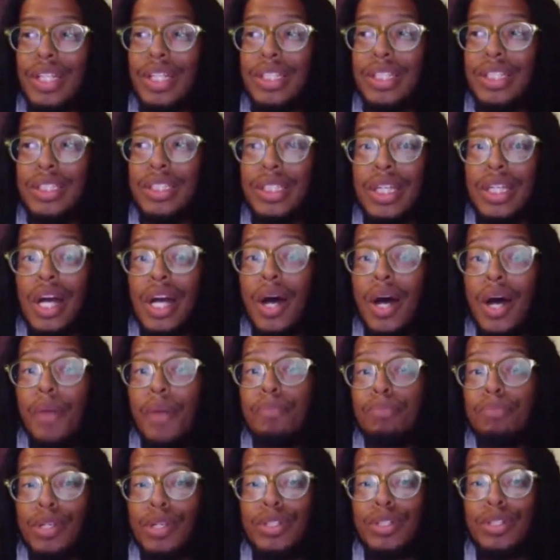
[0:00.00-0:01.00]
She
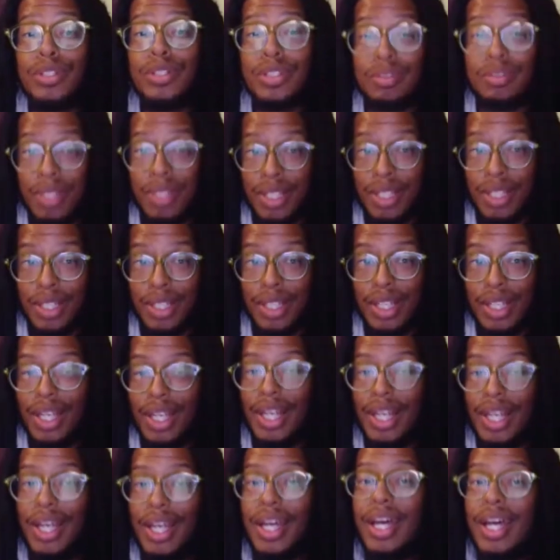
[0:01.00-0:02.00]
unburdened me
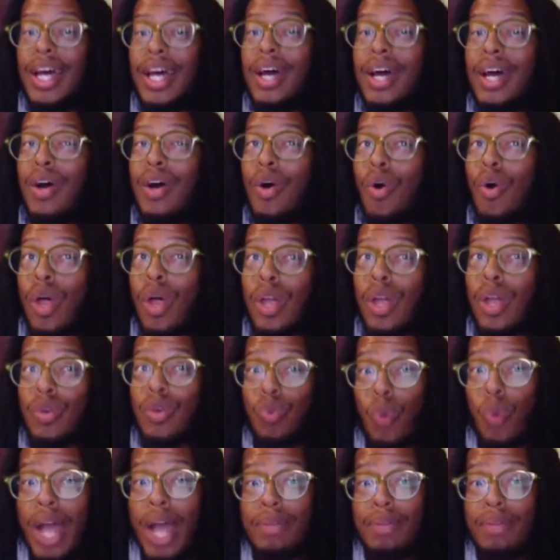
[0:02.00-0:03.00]
and
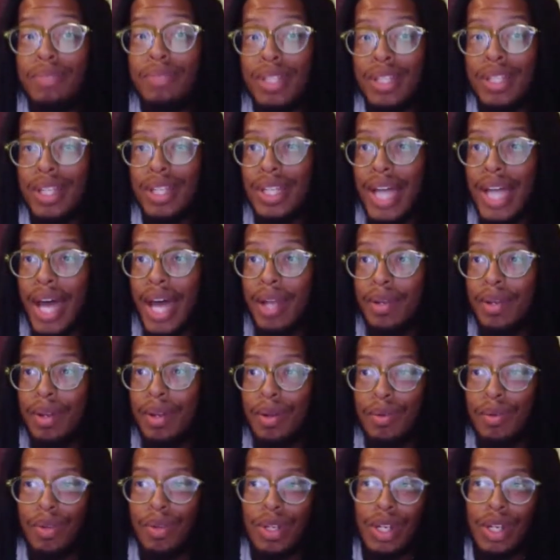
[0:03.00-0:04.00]
wiped that
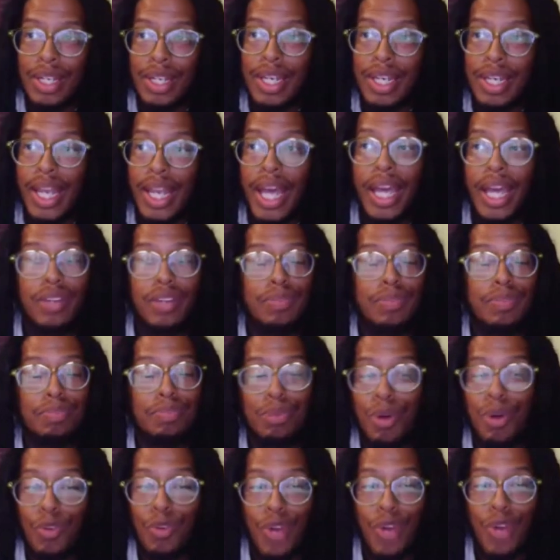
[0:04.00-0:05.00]
negative
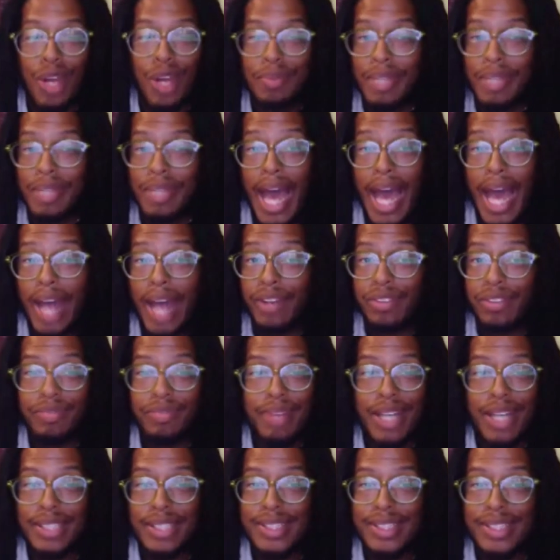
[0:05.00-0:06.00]
programming out
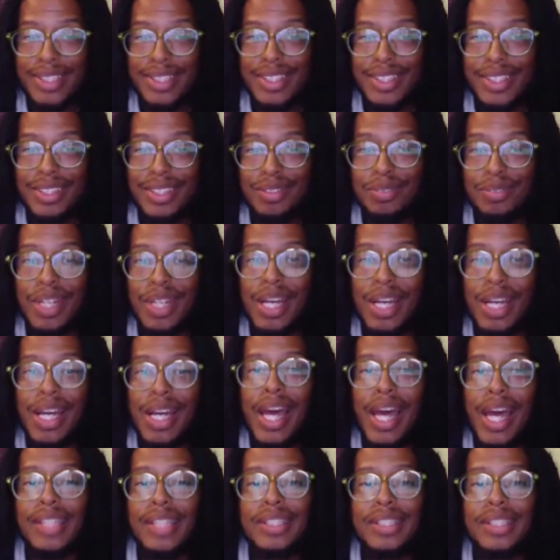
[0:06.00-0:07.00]
of my system
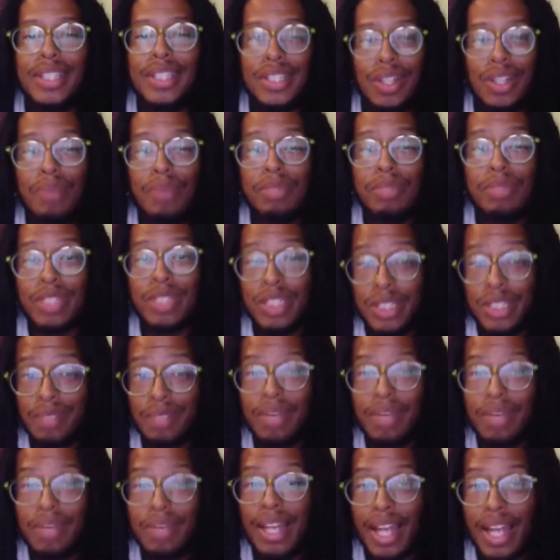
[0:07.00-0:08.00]
and said, "No, I'm going to share
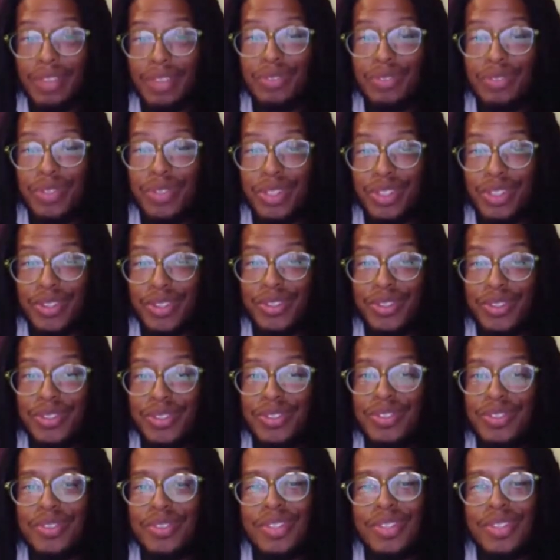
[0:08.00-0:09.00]
my life with you,
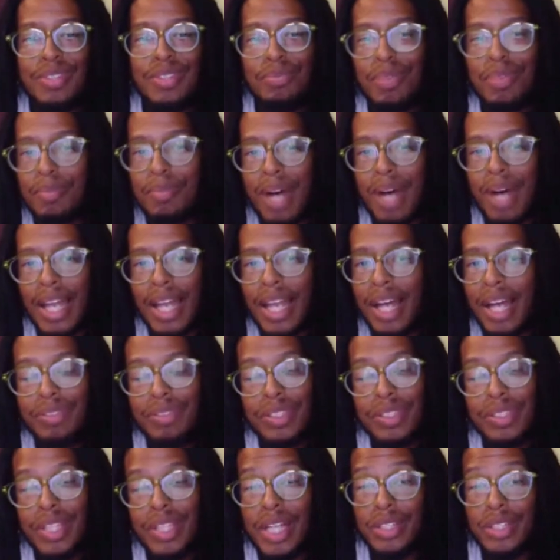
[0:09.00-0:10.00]
but my life
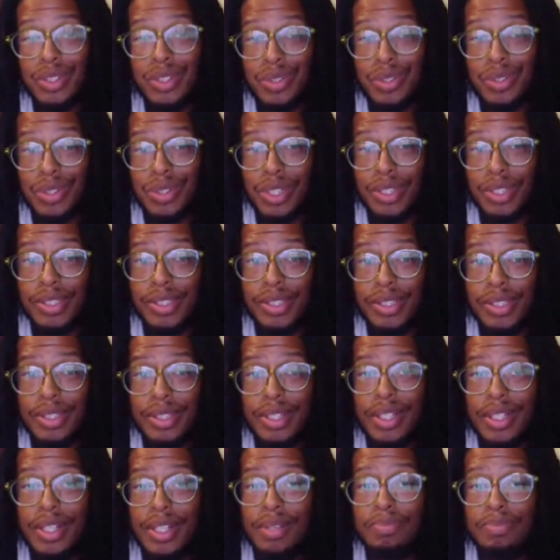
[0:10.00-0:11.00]
is not yours.
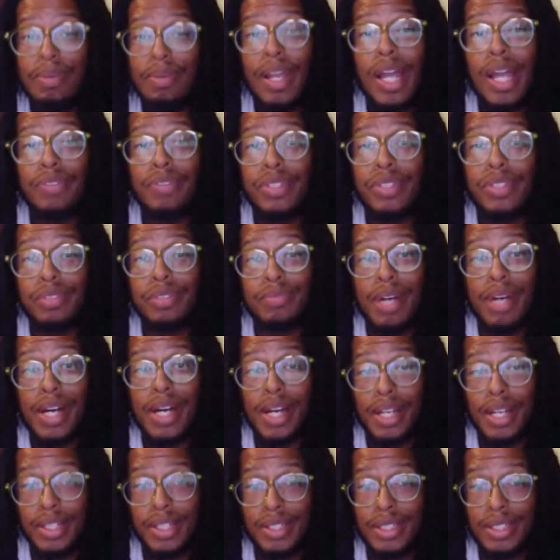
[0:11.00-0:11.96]
My life is mine."